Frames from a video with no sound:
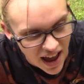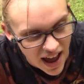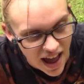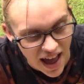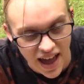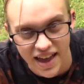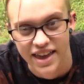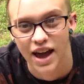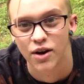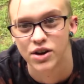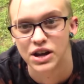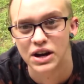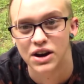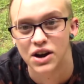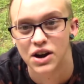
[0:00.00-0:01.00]
heck out
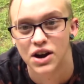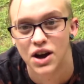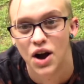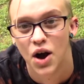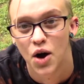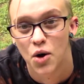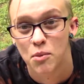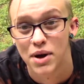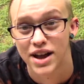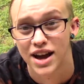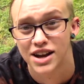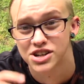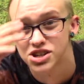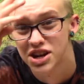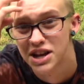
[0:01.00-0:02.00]
here. Oh my
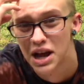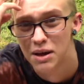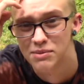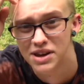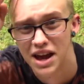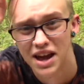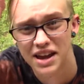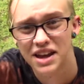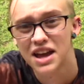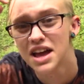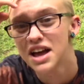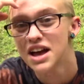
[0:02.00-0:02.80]
gosh, I'm dying.